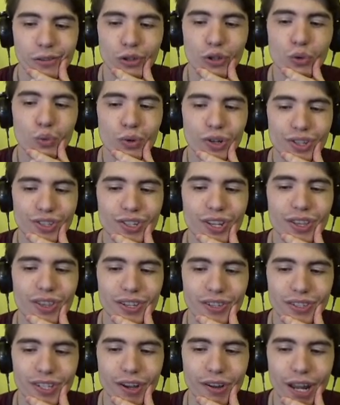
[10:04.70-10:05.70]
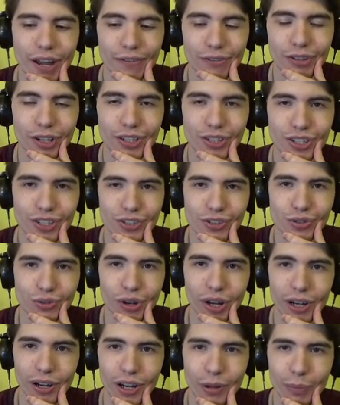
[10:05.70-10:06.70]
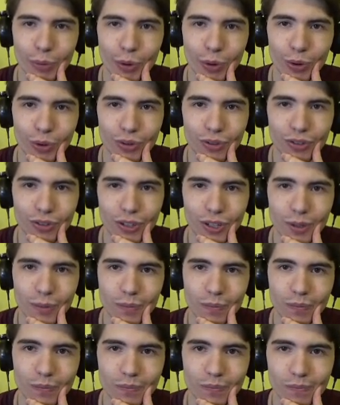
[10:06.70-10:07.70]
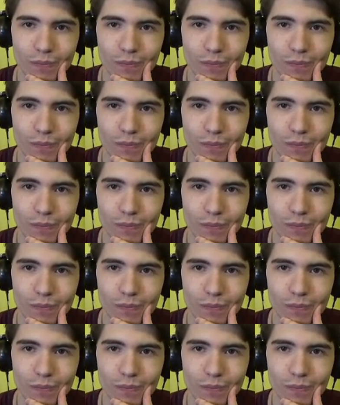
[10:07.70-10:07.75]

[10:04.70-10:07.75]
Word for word: You would send this out after I just grinded up a whole team.